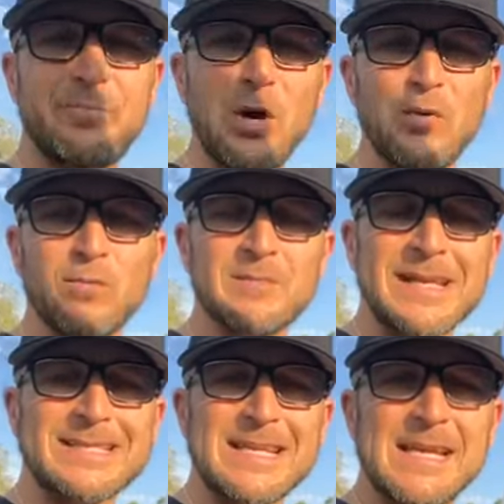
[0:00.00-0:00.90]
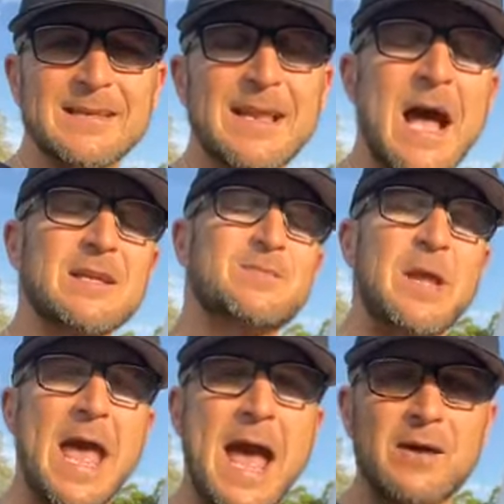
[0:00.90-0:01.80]
Boom, that's it, knocks
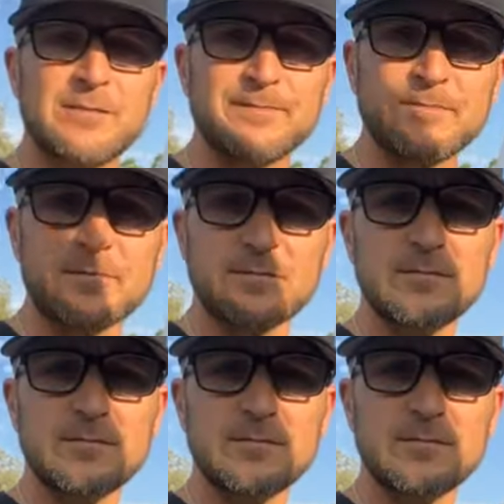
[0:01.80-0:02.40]
me out.